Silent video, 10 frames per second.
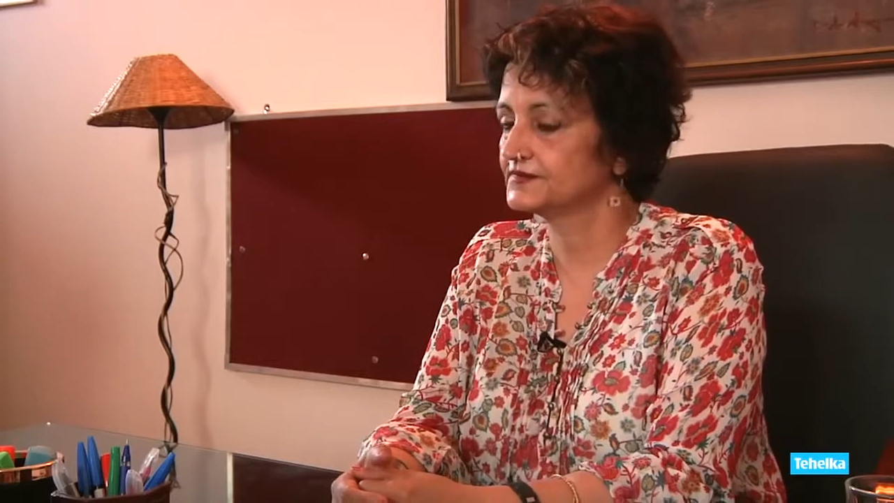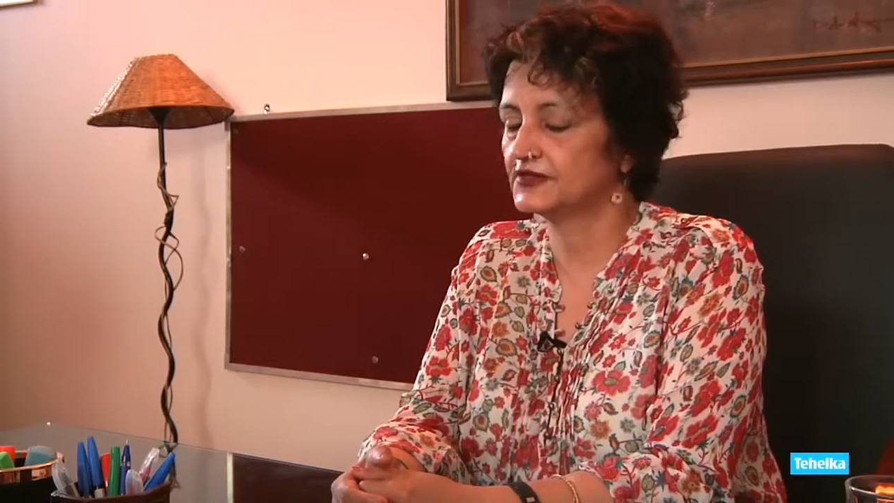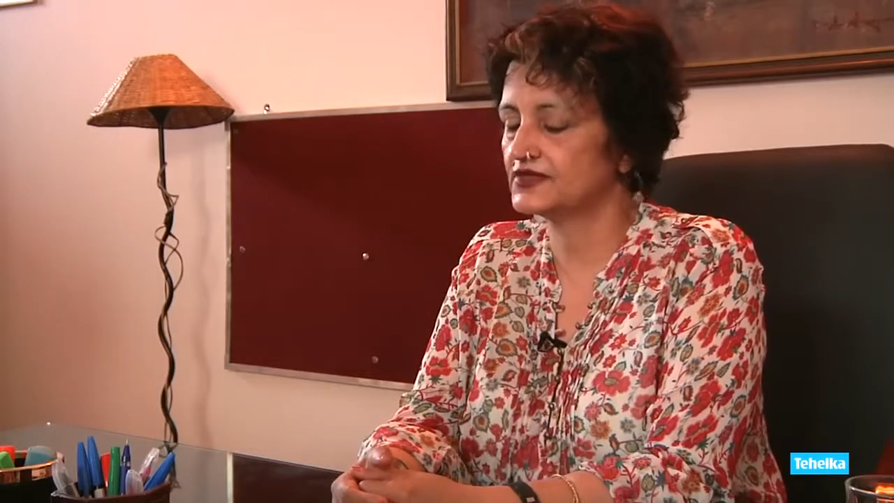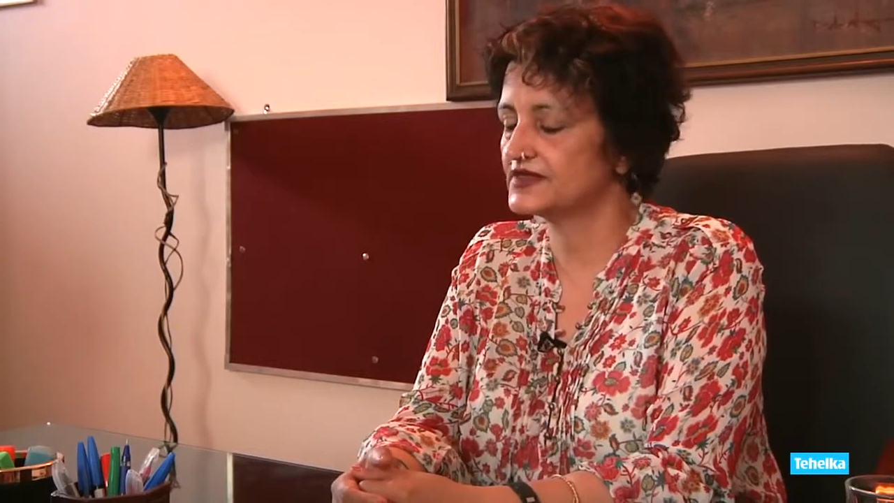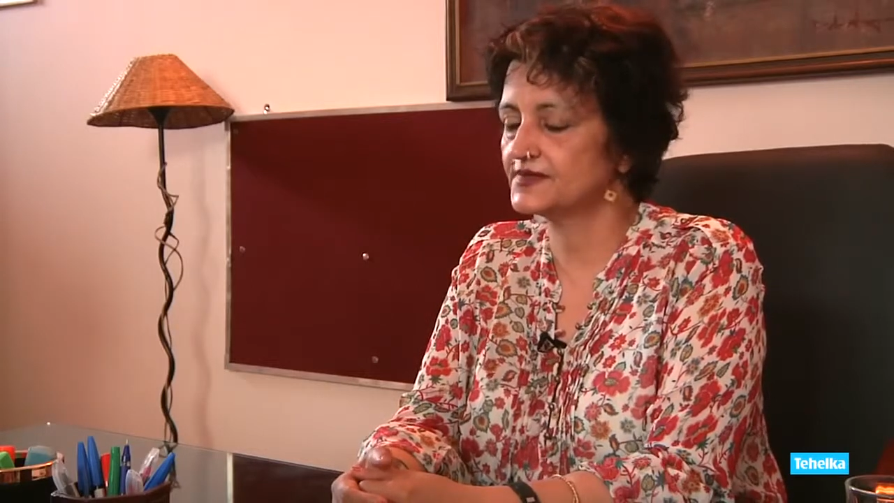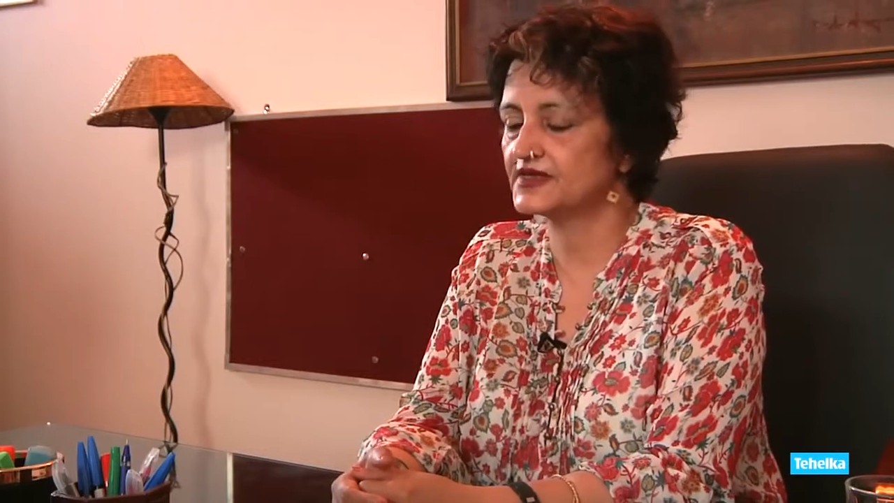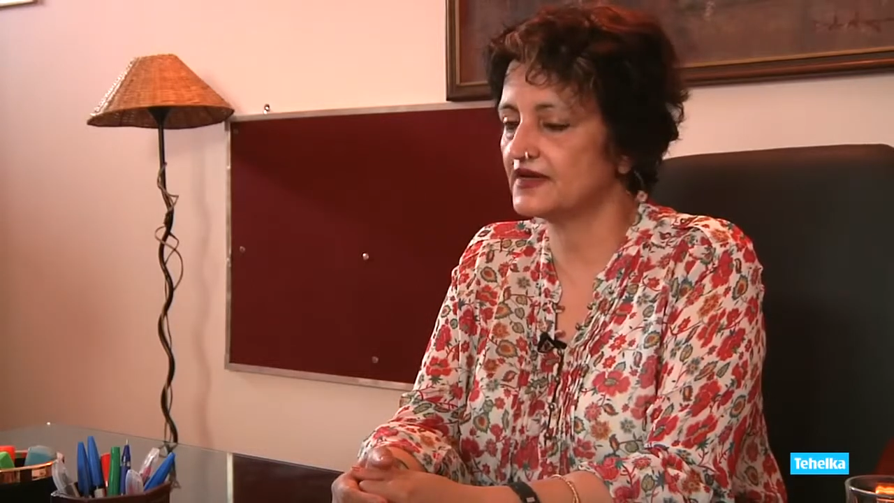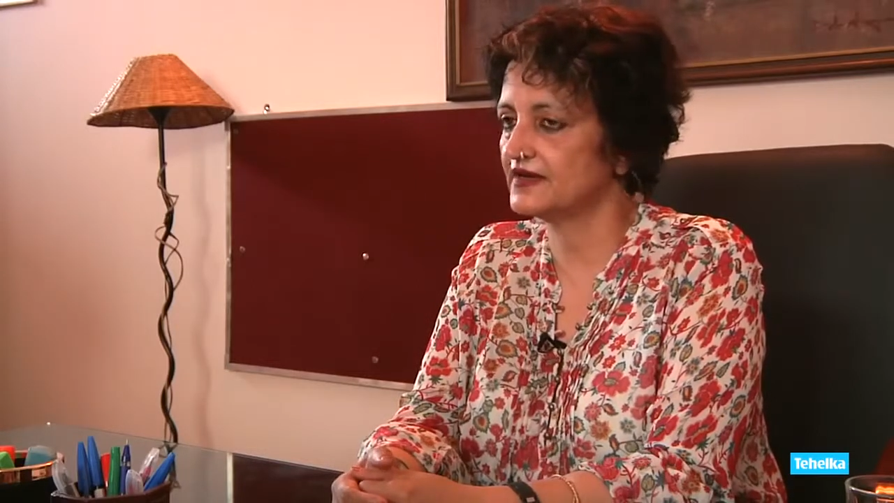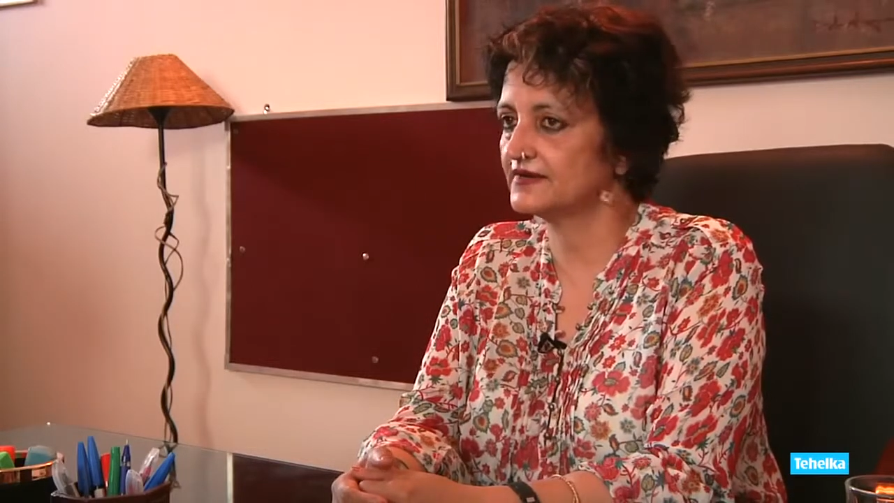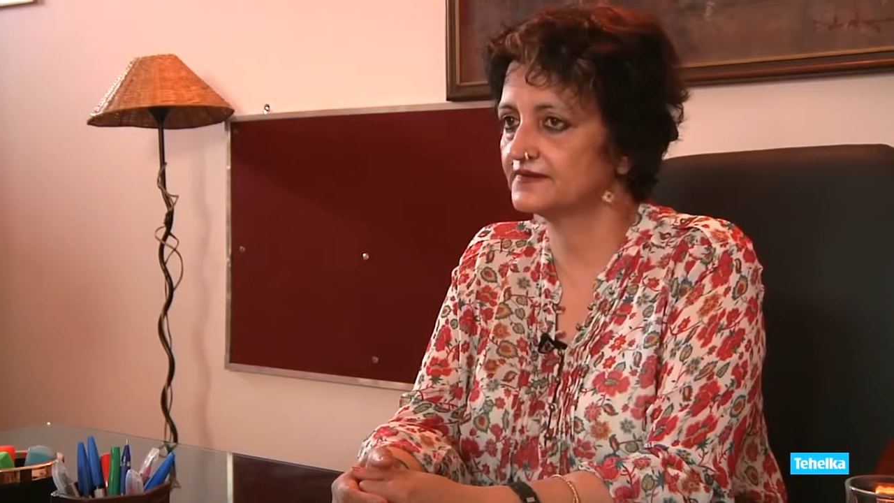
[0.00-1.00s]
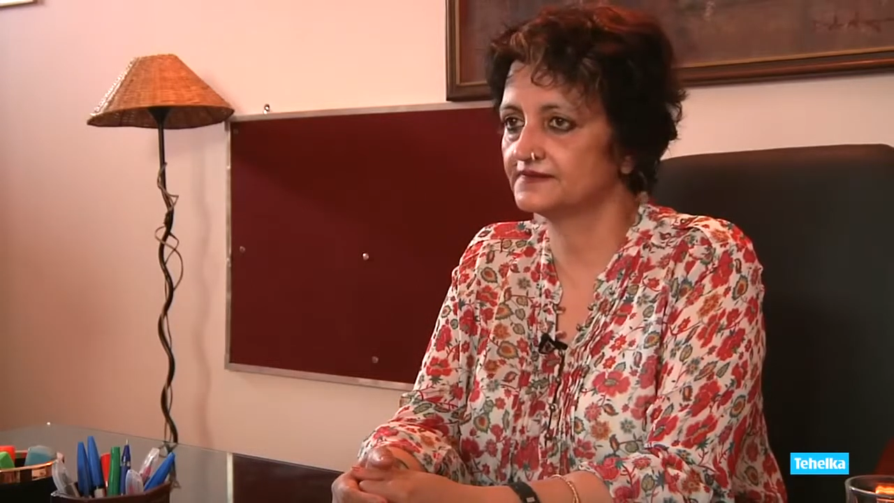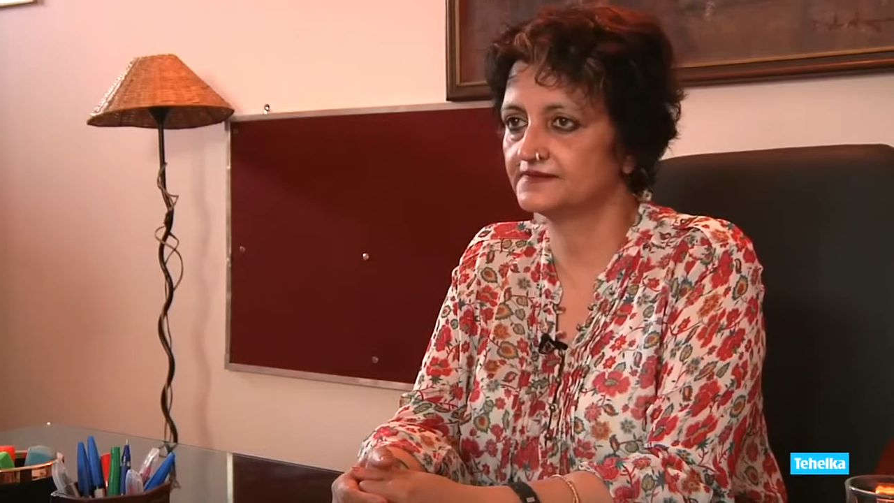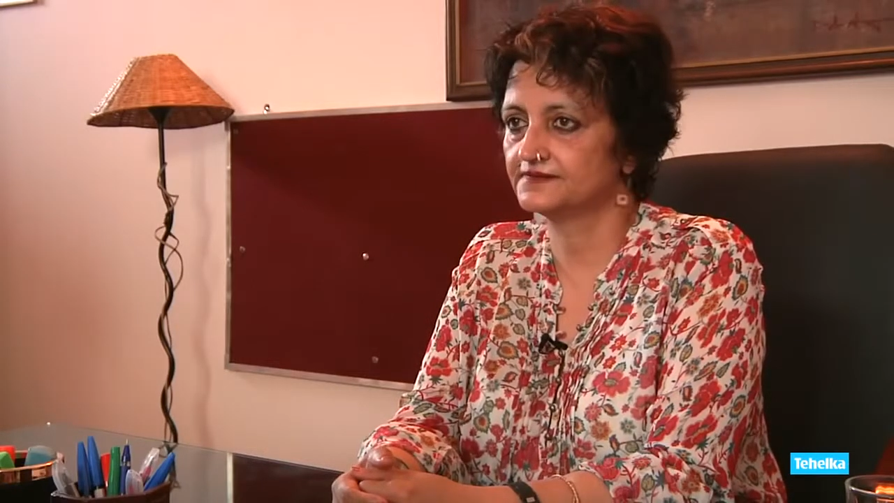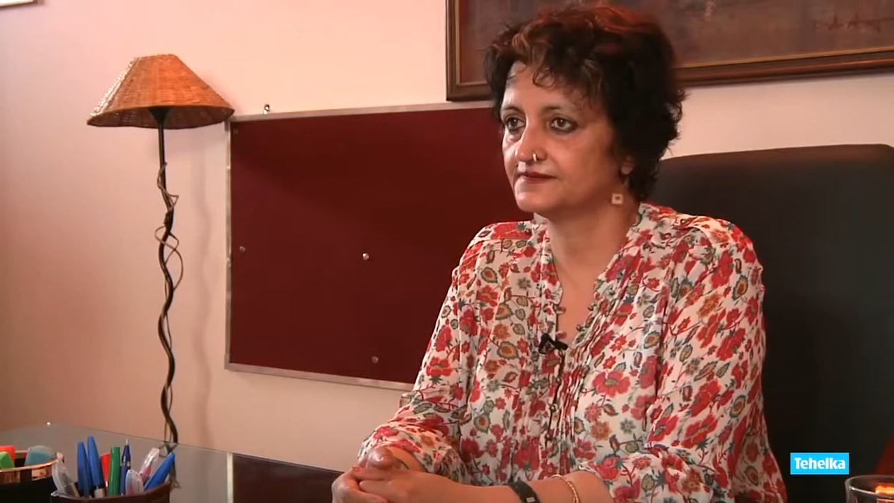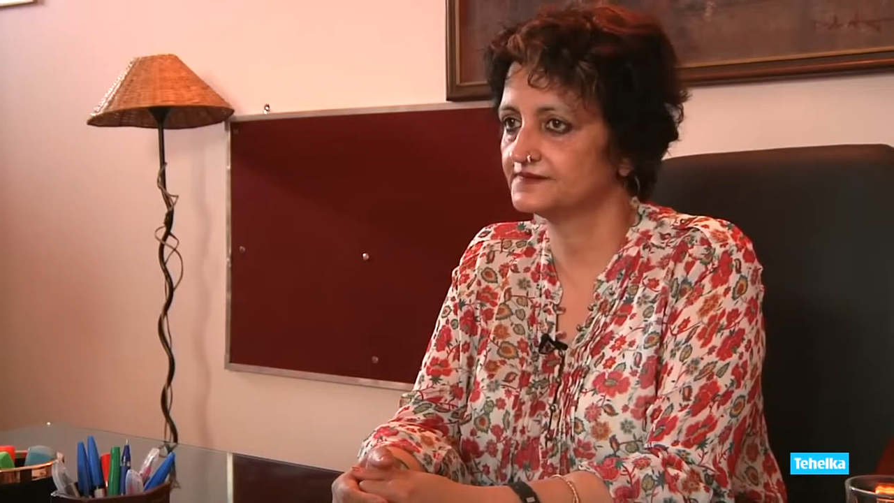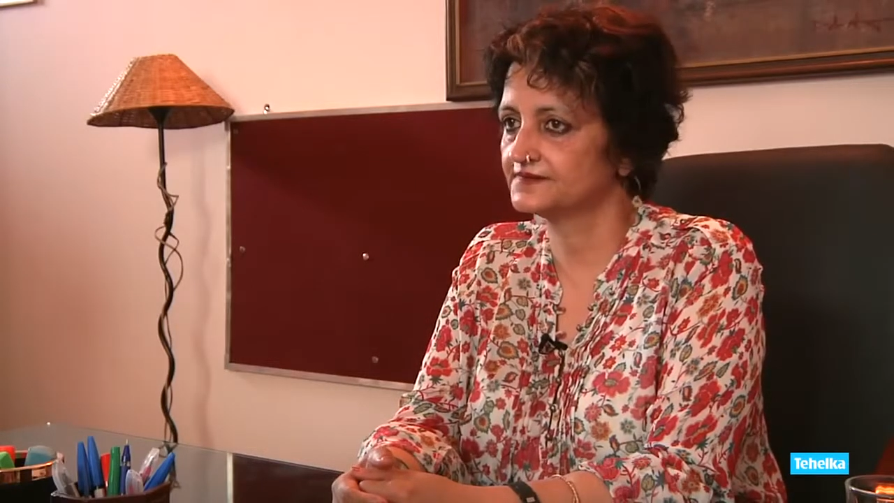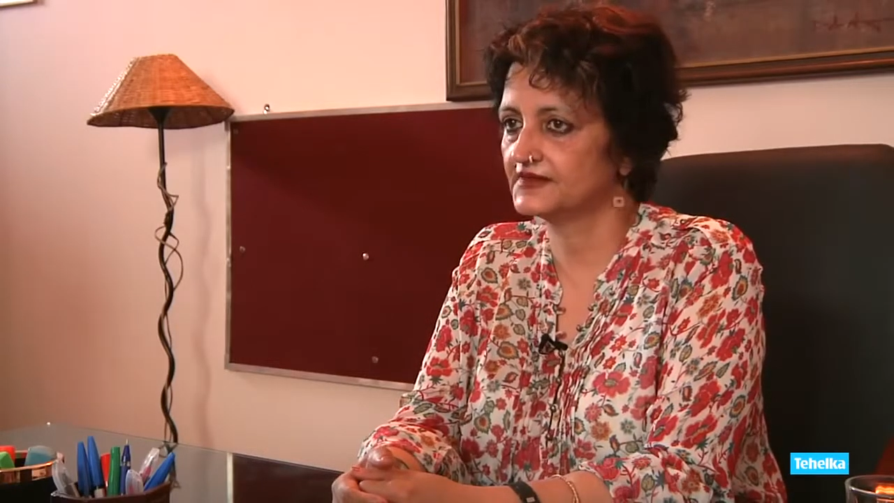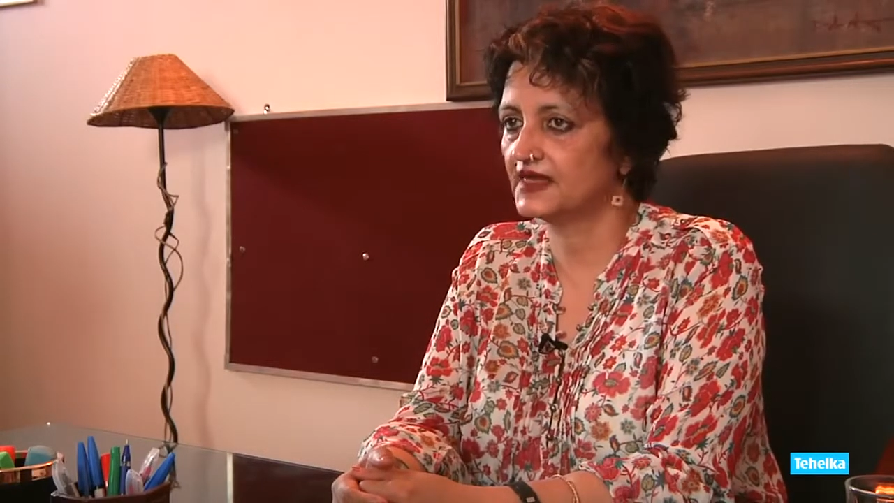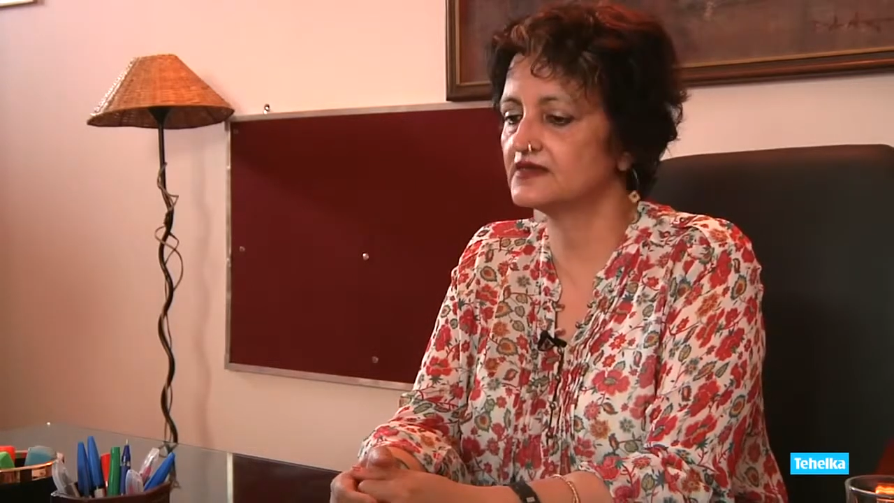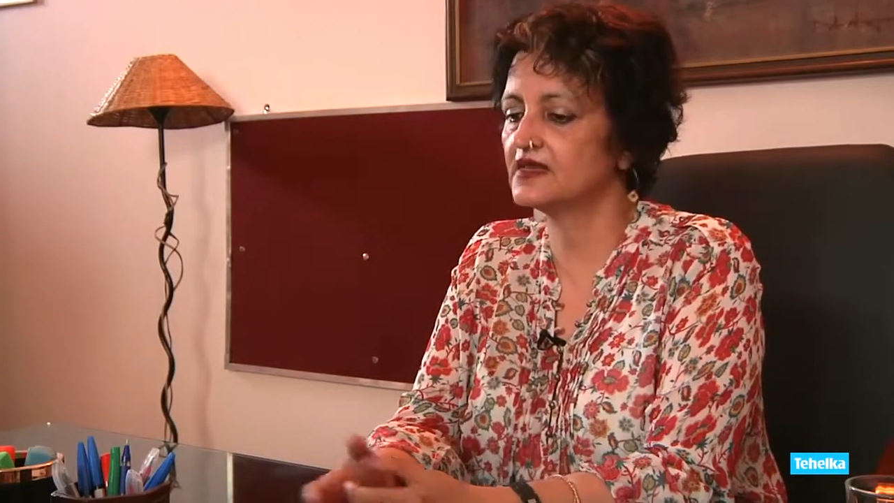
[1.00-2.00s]
Not subsiding.
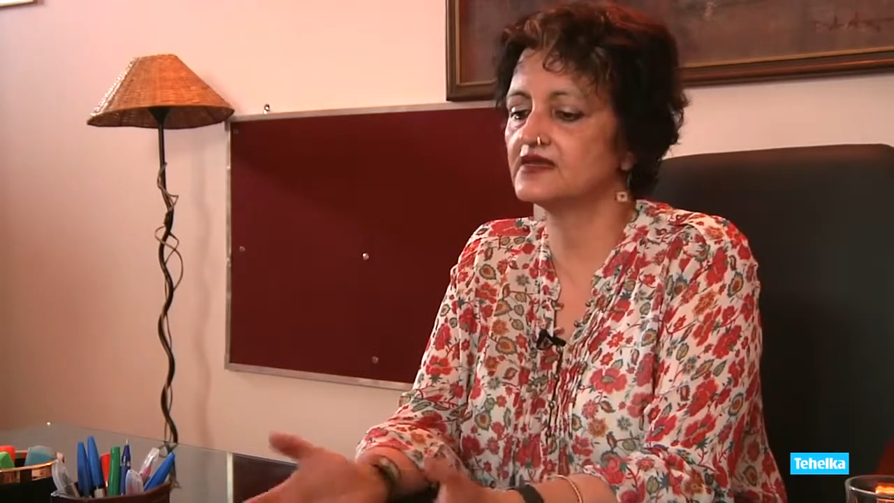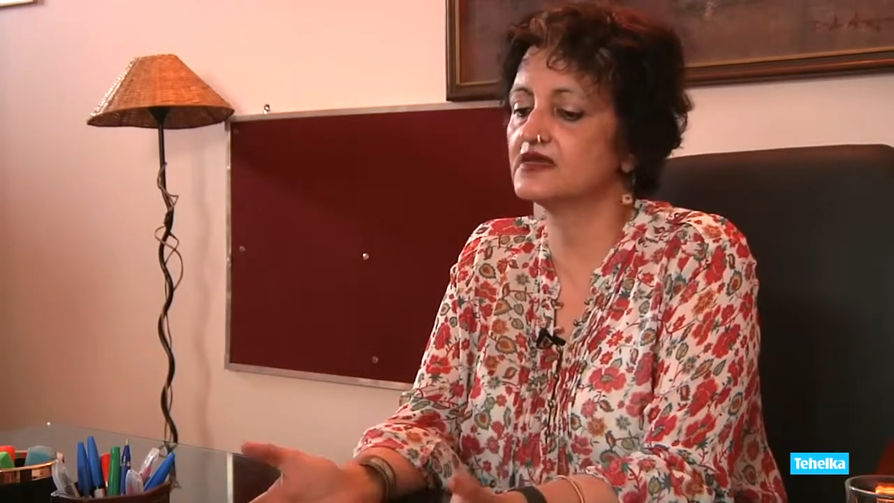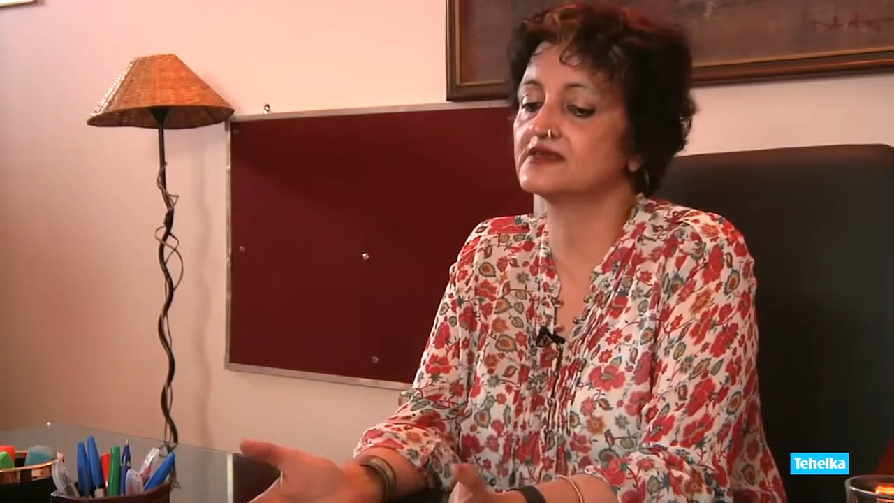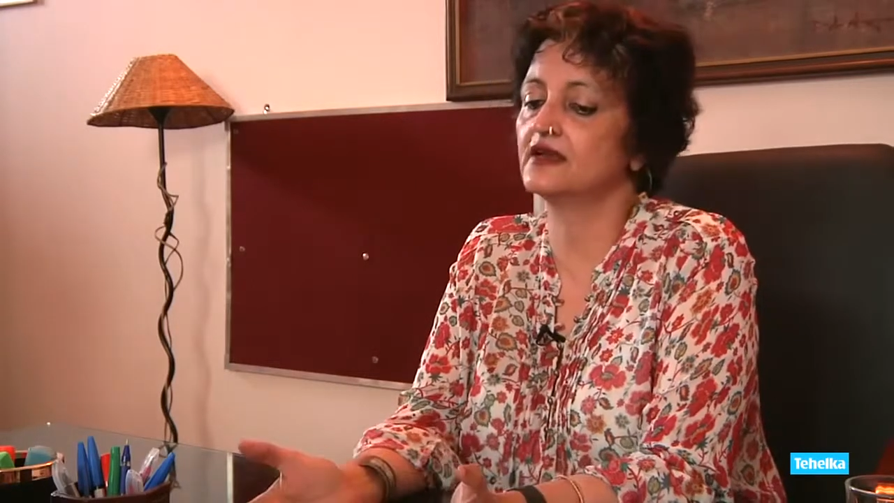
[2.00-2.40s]
It's